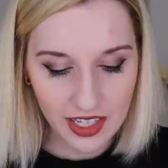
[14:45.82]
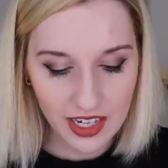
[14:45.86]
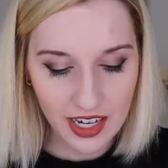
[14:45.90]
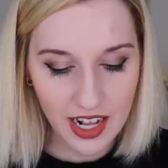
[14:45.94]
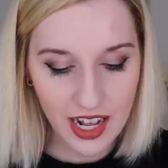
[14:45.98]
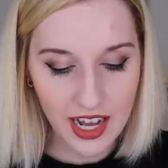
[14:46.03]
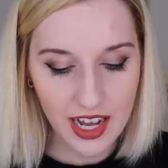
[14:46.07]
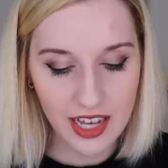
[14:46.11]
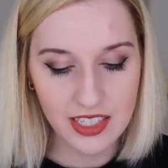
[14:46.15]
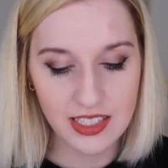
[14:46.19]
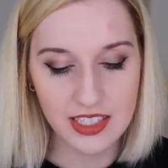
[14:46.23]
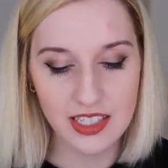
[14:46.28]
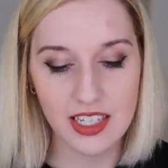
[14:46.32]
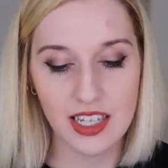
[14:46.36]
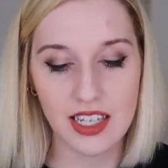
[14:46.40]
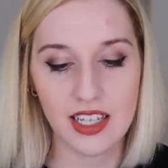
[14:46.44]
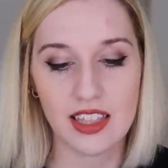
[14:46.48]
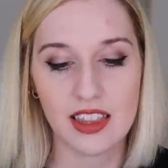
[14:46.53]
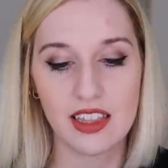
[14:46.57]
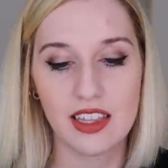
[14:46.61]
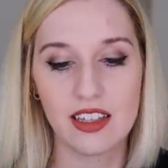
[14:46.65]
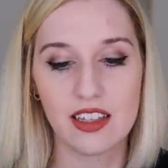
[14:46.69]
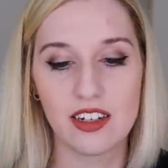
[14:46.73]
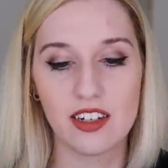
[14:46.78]
that it has
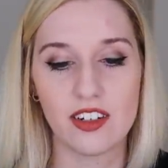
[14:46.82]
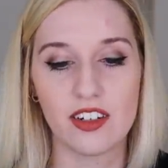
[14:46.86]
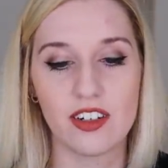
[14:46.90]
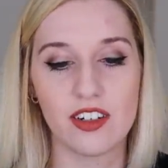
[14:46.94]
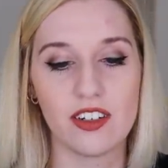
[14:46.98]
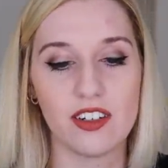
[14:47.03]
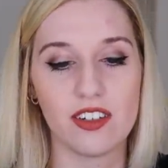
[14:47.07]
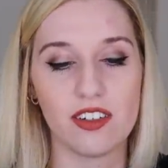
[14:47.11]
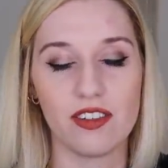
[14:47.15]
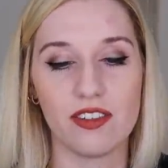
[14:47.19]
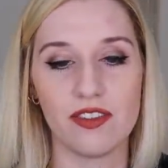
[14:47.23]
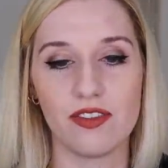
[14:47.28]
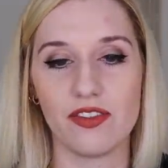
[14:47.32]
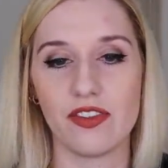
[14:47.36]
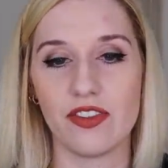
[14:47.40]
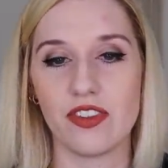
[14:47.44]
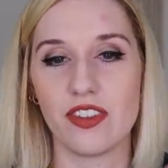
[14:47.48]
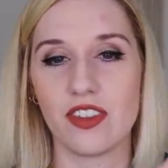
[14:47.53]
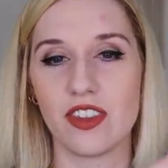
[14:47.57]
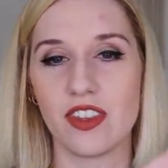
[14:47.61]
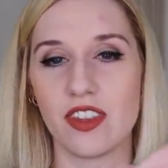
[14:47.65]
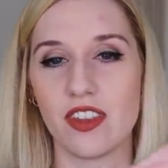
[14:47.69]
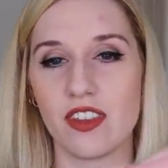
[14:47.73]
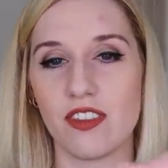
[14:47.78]
like the little,
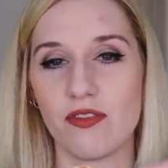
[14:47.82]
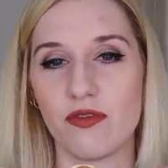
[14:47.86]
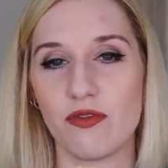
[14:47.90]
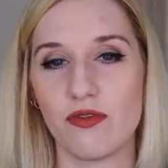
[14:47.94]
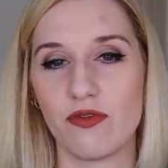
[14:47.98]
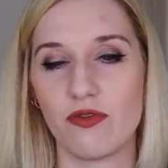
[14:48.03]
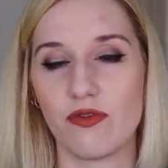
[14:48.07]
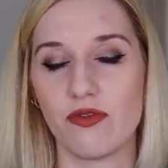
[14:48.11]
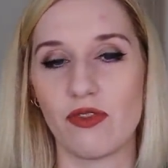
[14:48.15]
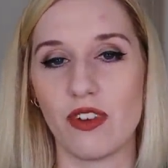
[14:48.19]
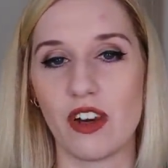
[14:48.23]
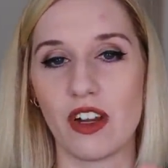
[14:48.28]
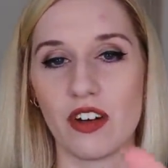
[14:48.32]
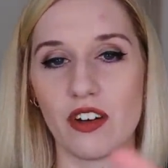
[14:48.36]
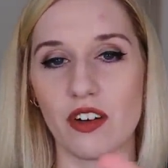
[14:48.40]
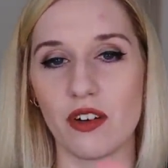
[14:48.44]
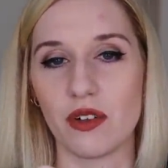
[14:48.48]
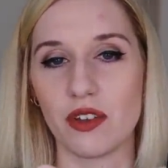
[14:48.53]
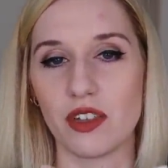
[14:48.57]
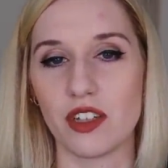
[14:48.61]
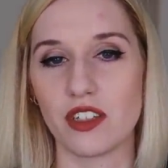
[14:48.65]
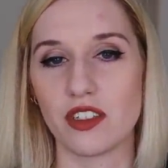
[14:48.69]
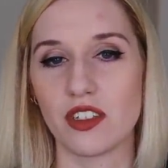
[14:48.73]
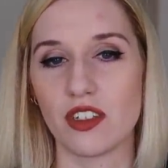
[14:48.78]
I don't know
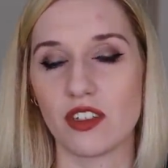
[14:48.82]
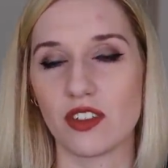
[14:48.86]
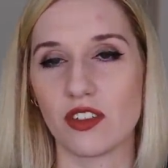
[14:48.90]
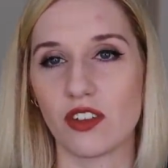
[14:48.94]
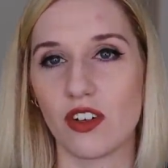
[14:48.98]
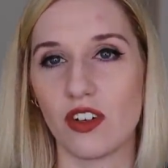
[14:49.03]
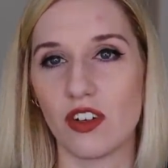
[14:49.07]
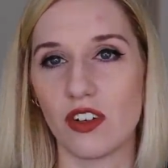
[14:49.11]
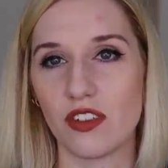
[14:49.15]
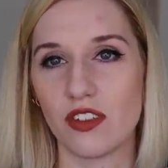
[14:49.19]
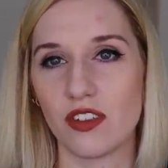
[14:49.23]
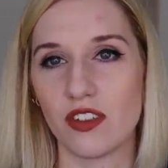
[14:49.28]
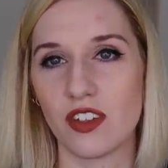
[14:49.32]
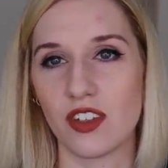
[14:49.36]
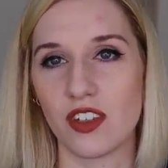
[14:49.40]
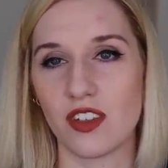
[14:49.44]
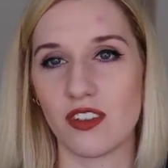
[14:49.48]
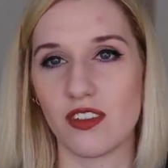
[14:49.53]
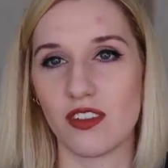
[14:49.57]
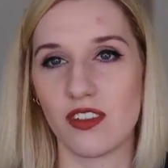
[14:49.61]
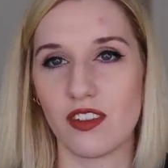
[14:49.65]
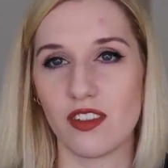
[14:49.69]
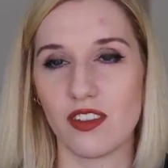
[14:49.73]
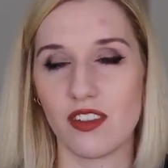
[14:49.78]
what this is called,
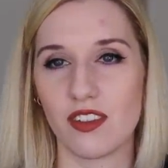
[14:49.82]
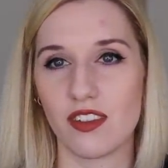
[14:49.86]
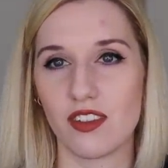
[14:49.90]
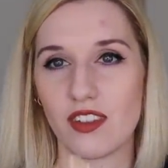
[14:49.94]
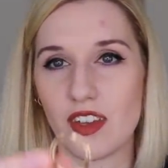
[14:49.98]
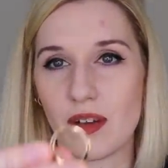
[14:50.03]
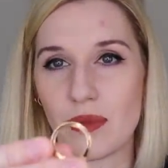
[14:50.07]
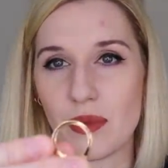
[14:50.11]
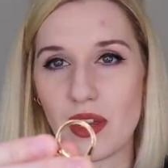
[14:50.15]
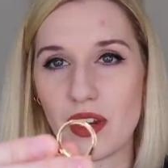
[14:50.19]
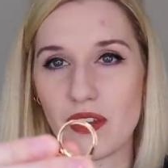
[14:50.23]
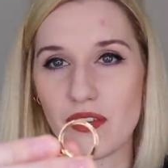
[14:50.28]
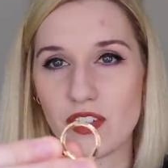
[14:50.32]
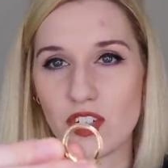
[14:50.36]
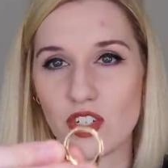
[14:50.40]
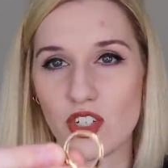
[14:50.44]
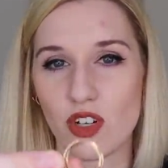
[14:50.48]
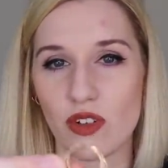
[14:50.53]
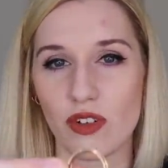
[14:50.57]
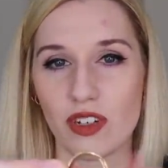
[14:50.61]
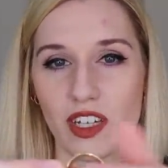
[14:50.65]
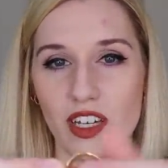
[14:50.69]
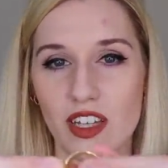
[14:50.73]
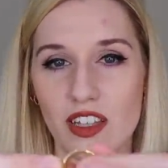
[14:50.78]
I'm not even
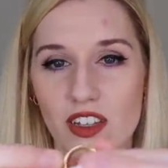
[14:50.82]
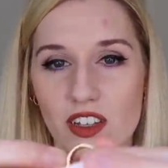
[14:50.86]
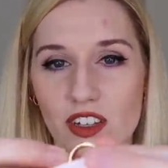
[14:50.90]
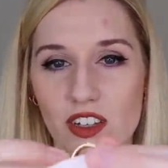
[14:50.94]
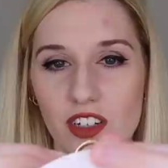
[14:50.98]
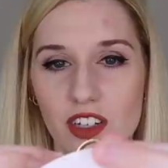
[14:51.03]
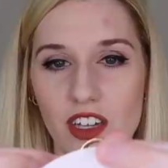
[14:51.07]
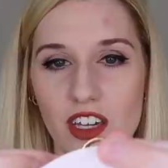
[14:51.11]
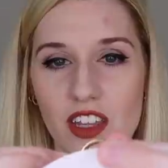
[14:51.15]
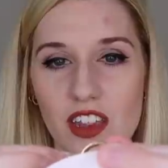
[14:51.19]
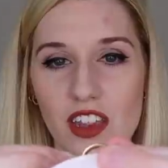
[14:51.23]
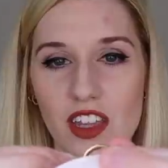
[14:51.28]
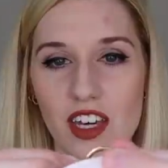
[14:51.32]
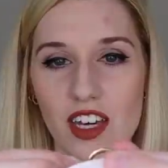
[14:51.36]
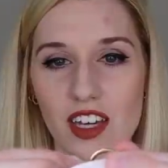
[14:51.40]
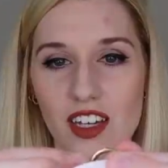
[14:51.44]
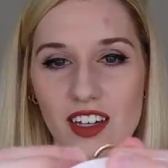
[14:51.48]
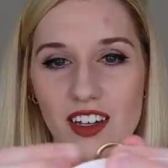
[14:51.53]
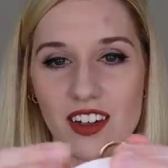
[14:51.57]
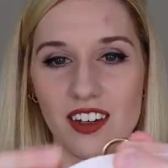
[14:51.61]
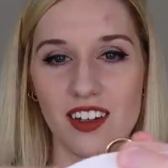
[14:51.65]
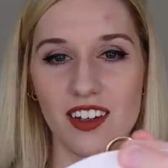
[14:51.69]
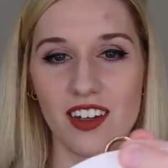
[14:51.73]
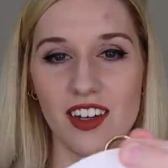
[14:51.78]
showing it, the hooky
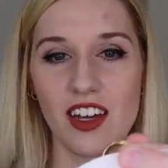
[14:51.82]
thing.